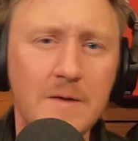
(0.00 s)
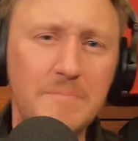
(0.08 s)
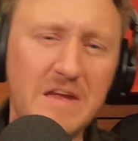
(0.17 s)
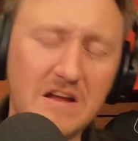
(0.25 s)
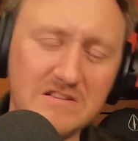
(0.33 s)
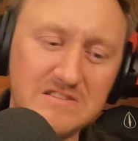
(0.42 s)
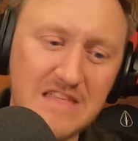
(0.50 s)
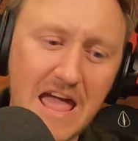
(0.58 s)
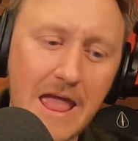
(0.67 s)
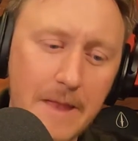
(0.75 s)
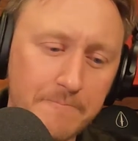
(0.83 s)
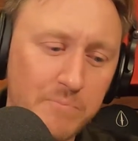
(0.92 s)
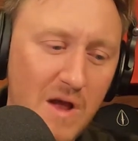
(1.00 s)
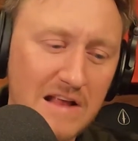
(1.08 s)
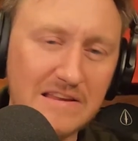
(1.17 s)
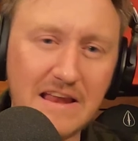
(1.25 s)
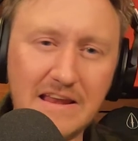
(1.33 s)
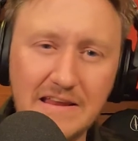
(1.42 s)
because they
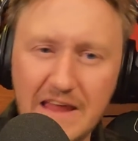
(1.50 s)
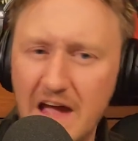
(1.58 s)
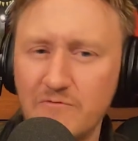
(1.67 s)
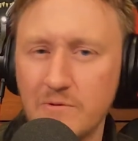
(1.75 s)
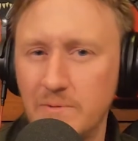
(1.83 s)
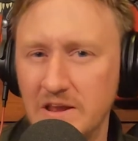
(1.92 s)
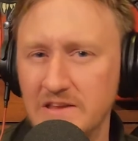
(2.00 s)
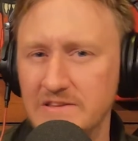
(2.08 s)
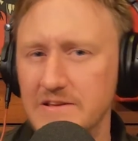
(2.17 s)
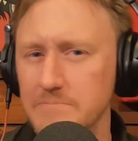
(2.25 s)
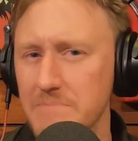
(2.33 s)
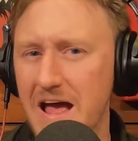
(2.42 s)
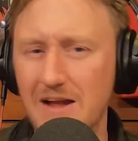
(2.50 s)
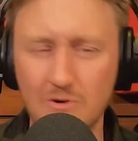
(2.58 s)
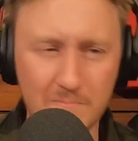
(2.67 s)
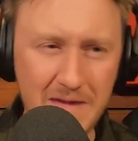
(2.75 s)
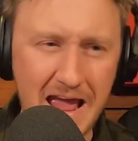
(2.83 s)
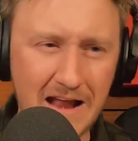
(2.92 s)
impregnated everybody. It didn't matter
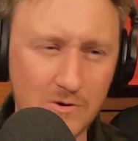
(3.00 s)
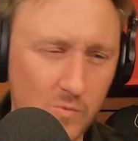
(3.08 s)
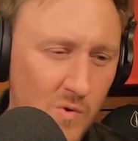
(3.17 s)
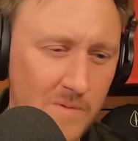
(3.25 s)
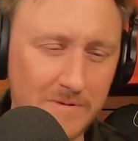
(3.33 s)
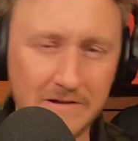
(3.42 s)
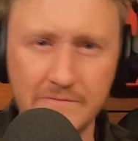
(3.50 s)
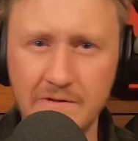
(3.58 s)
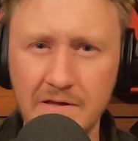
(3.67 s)
man or woman.